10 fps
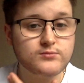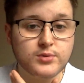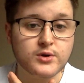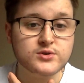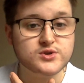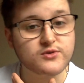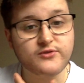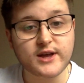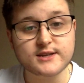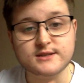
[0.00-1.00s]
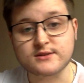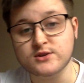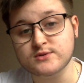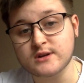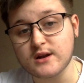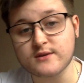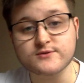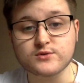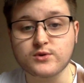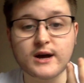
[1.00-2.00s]
put it onto your face, either using
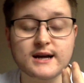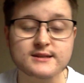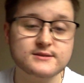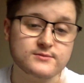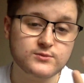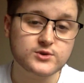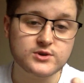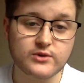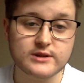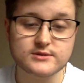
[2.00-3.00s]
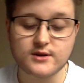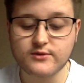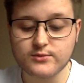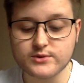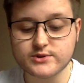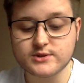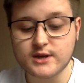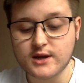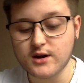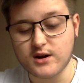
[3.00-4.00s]
gloves or your hands and washing your hands afterwards.
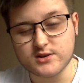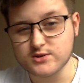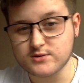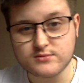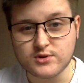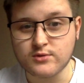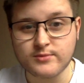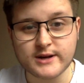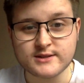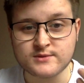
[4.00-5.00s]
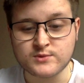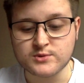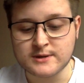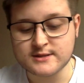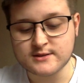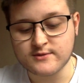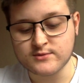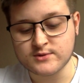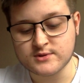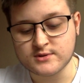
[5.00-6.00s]
I just do it with my hands and wash my hands
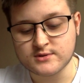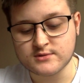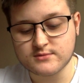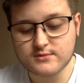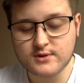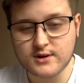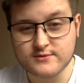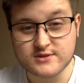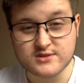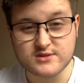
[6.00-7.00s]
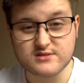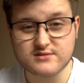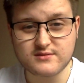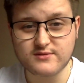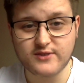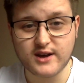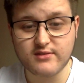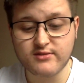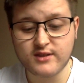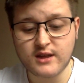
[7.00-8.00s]
afterwards because gloves is just faff.
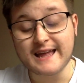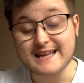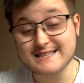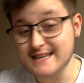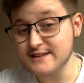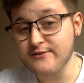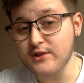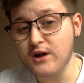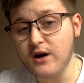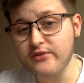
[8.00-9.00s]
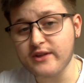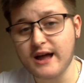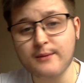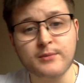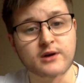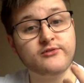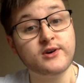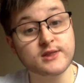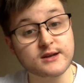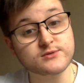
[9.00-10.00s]
It says fill half the cap, but I
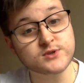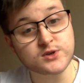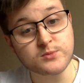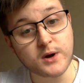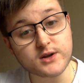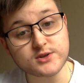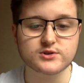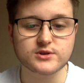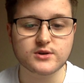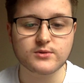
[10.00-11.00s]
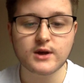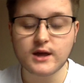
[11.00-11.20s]
find that was too much, so